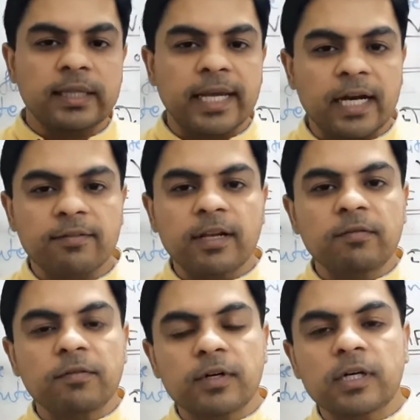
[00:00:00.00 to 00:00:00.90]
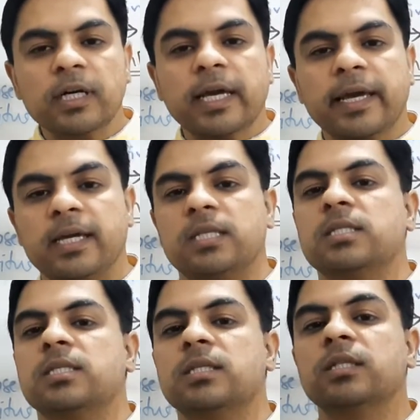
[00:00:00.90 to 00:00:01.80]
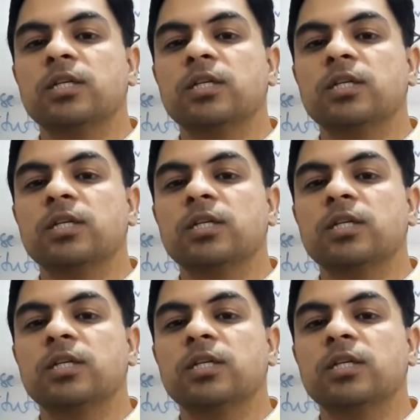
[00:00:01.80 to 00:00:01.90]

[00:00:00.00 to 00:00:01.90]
That will work as